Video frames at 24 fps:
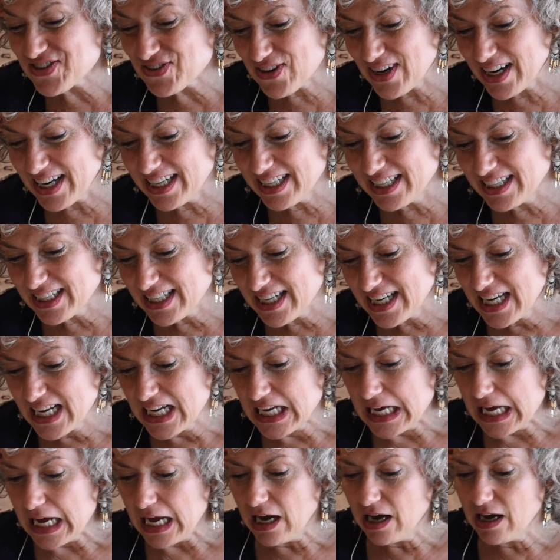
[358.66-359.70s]
Right?
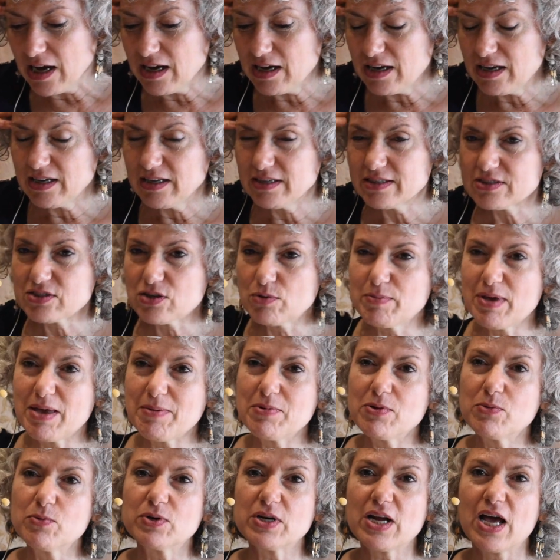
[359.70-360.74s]
So
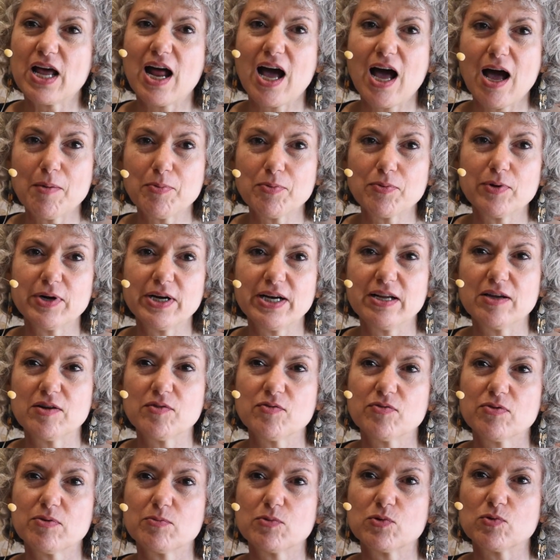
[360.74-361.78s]
maybe we're not operating
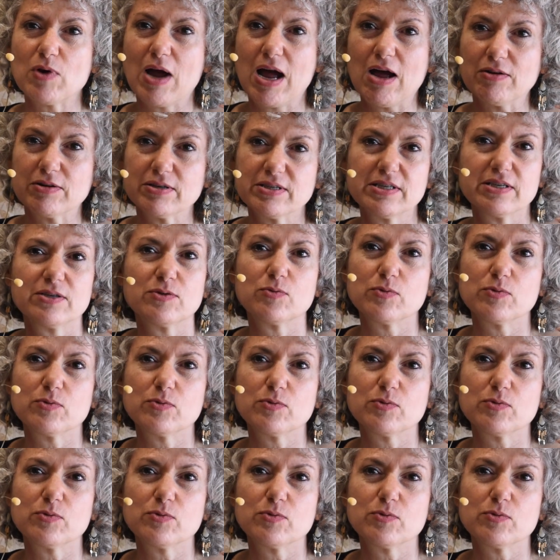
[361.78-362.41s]
from grounded